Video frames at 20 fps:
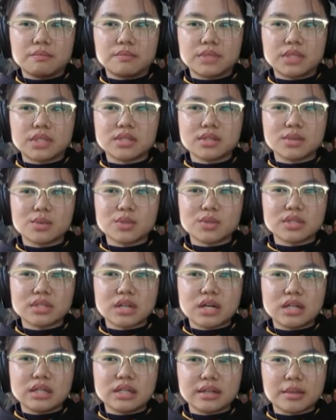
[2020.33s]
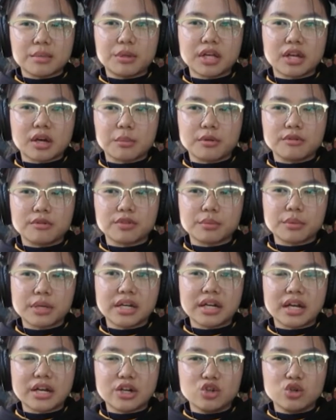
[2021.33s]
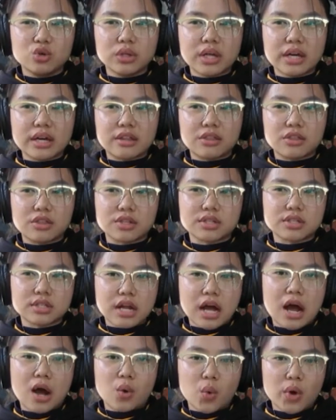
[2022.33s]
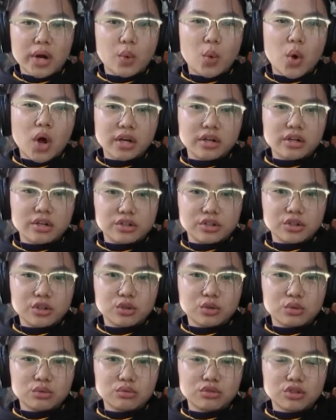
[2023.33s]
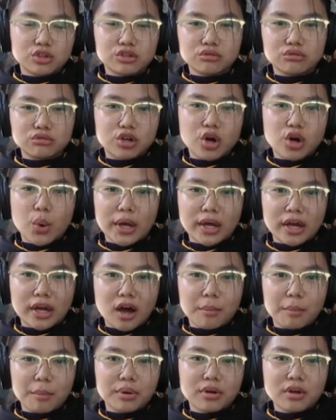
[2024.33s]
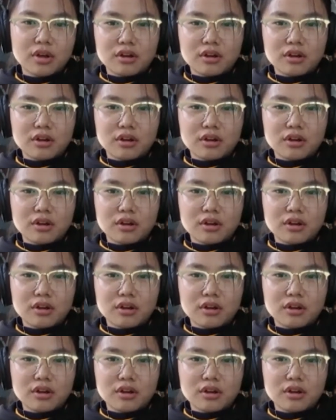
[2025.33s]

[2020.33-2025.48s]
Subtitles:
since it was not like applicable for me and I knew like this is not what I wanted to do growing up